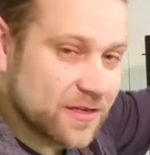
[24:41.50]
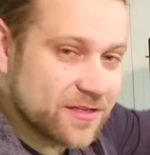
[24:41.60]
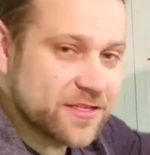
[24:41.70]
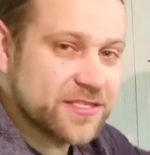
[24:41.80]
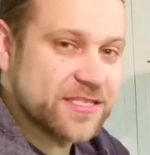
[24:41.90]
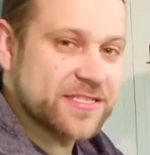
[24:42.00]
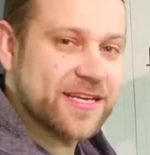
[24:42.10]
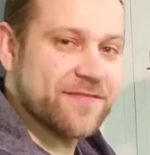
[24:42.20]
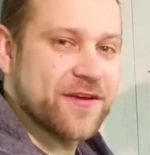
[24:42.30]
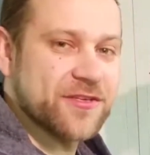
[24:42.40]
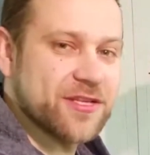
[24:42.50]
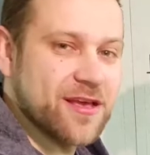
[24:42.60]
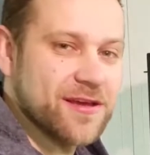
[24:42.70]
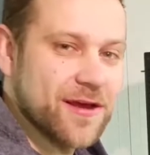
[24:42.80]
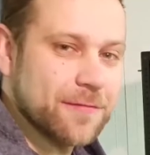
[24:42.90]
The CCFLs
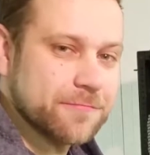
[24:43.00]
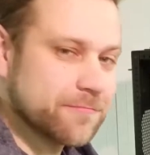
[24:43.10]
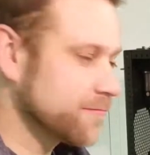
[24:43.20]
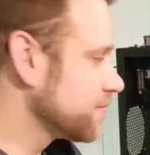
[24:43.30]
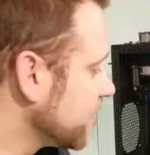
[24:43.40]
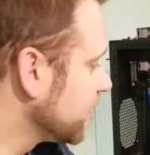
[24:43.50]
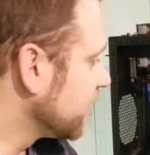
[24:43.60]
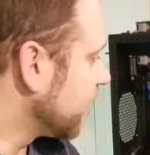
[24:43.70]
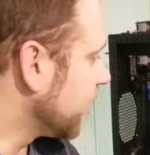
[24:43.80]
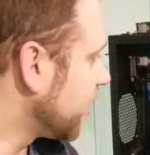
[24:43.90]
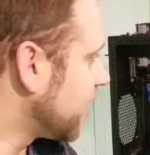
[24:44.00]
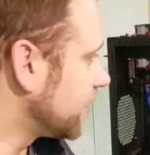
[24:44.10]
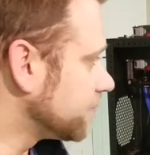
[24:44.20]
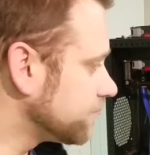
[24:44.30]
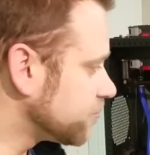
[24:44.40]
light up.
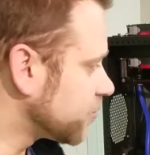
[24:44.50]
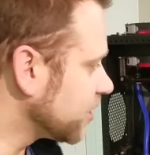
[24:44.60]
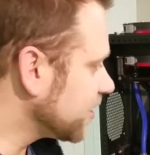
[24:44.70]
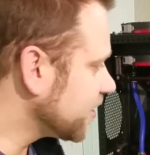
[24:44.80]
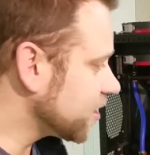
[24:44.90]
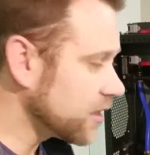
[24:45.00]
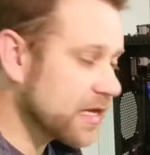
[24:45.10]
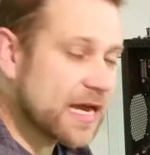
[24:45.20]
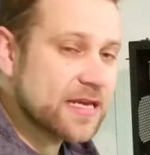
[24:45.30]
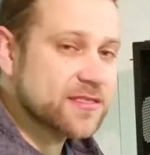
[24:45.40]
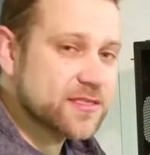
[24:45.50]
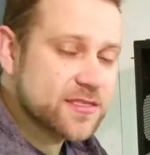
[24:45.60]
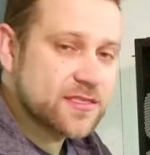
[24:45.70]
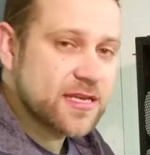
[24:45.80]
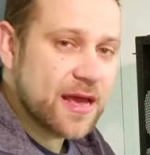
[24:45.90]
Really the last
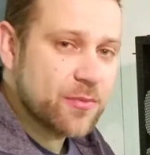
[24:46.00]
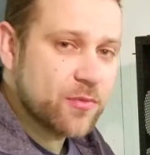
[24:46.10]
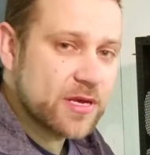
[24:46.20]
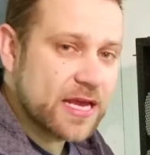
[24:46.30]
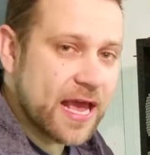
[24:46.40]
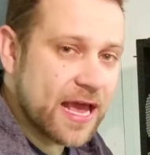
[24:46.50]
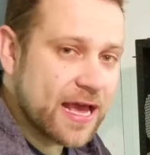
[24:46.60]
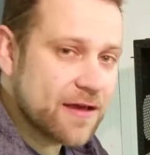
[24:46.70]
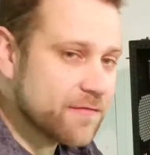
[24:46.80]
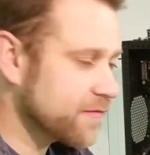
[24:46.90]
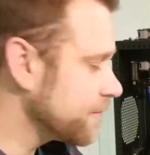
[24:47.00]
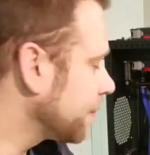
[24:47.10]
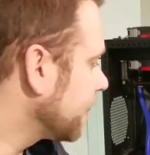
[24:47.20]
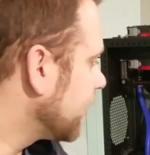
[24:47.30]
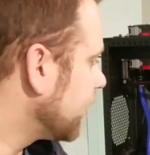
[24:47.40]
step we have
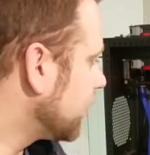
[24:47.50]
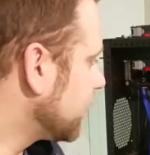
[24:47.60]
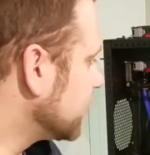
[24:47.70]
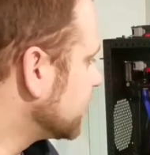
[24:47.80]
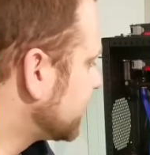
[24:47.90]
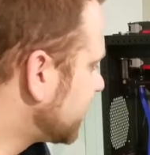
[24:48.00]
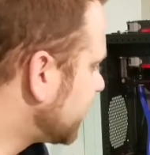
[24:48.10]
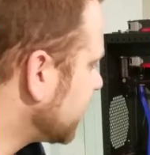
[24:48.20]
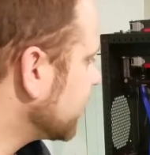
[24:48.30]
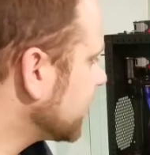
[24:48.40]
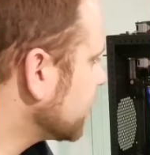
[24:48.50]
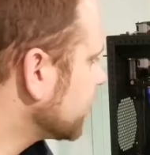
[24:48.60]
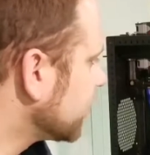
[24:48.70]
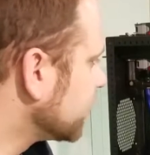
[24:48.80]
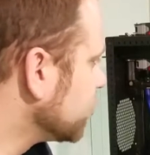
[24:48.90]
is filling
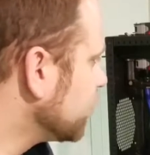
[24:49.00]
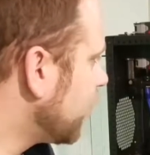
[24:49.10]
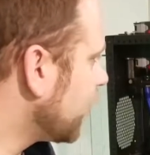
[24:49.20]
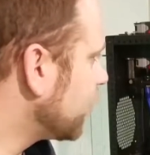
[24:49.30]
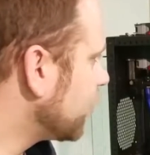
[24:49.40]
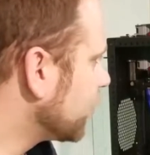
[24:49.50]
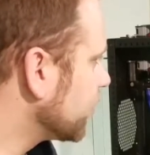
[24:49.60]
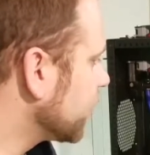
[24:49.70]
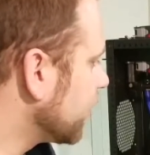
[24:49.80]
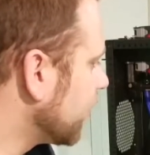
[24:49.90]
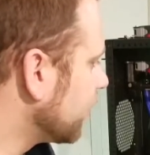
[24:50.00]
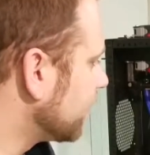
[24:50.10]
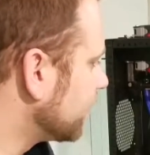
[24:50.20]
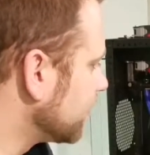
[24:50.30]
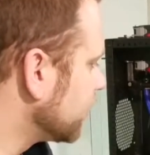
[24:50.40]
the loop up with a
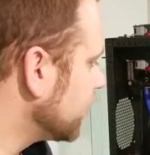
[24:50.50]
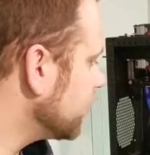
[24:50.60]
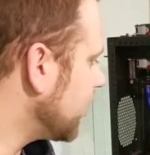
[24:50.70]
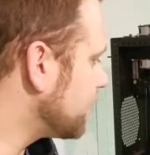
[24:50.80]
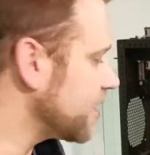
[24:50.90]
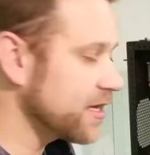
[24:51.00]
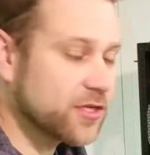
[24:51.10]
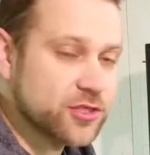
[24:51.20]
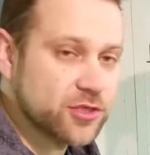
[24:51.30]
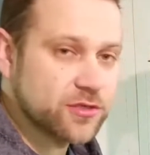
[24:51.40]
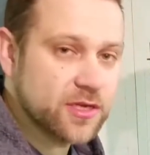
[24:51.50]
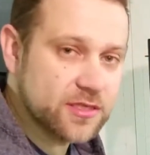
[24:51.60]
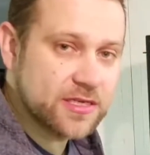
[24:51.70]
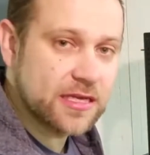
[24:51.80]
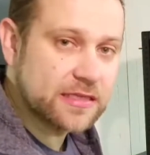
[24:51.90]
fluid and making sure that it's
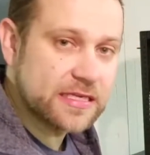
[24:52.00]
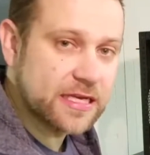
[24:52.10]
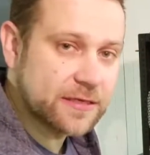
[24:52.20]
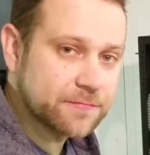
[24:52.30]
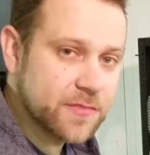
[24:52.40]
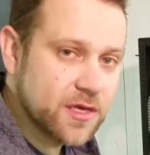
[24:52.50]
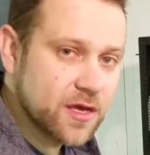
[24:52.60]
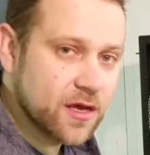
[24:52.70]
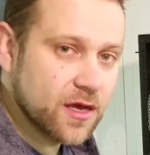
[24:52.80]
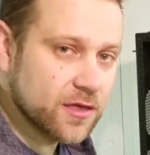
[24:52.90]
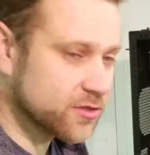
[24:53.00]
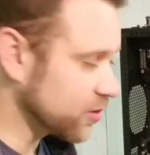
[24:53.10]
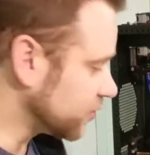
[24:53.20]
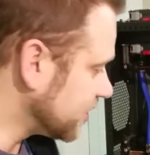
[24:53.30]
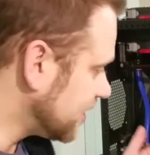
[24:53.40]
not leaking. So
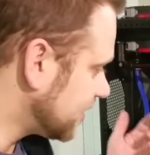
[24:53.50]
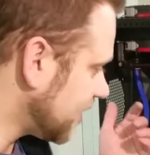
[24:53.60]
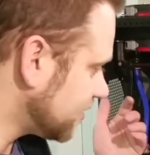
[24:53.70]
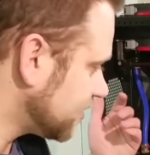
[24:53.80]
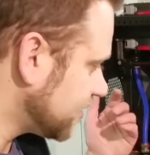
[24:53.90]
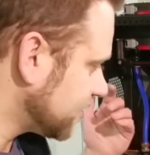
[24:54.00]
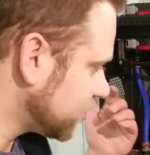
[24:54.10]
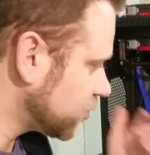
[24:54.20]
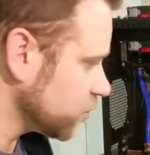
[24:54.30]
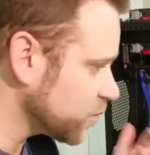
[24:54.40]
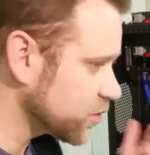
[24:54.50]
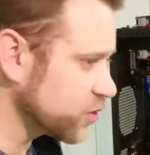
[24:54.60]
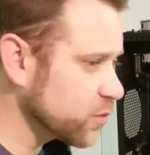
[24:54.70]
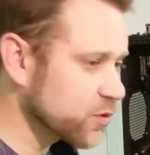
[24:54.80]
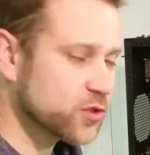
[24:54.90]
leak testing is super
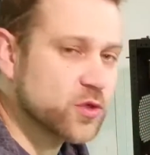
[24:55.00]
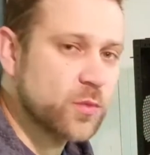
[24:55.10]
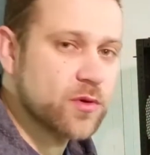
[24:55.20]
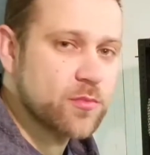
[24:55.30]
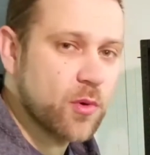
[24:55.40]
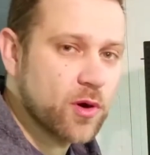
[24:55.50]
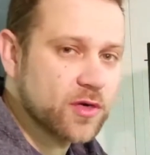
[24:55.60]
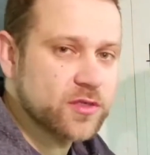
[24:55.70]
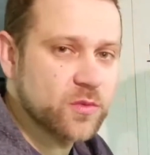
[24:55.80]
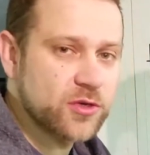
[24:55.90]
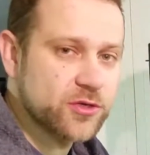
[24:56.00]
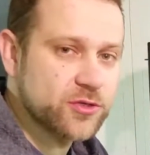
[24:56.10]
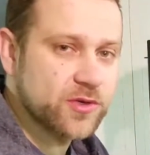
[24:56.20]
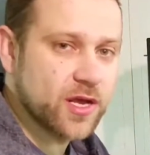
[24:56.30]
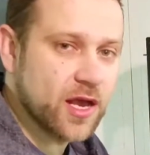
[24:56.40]
important when you're
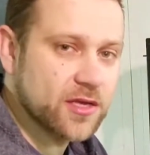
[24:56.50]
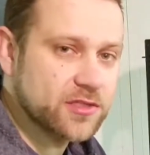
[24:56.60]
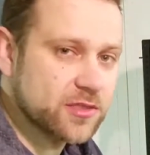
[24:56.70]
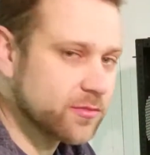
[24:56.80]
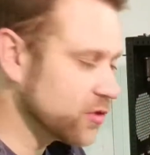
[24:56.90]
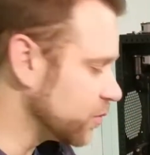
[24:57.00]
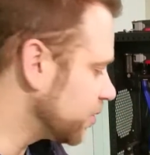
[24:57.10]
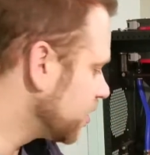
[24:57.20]
doing a custom loop.